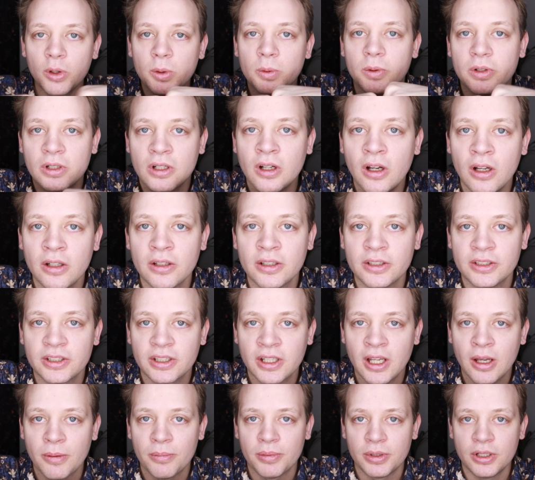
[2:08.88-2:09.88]
we were to call this a
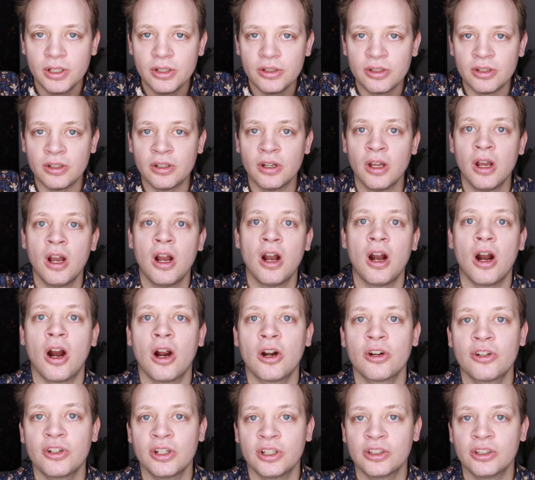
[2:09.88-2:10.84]
competition, Arch